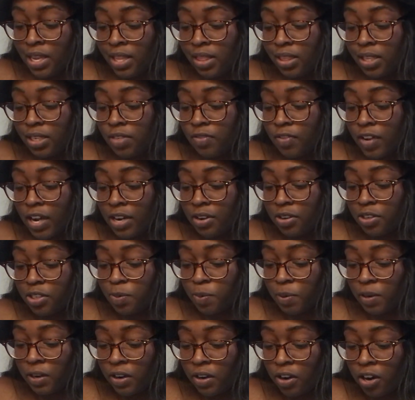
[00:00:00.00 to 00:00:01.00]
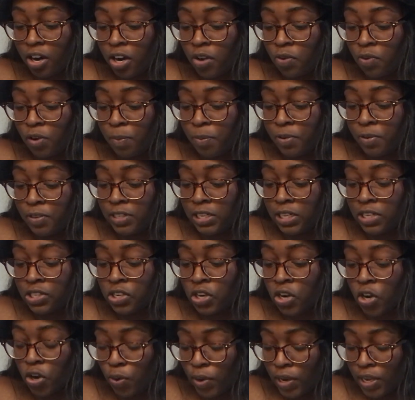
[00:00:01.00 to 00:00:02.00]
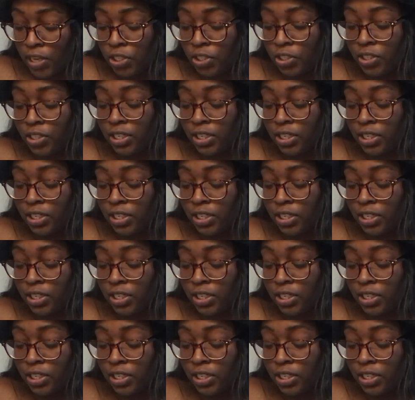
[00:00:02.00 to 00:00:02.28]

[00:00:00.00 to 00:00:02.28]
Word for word: This final spirit card represents courage,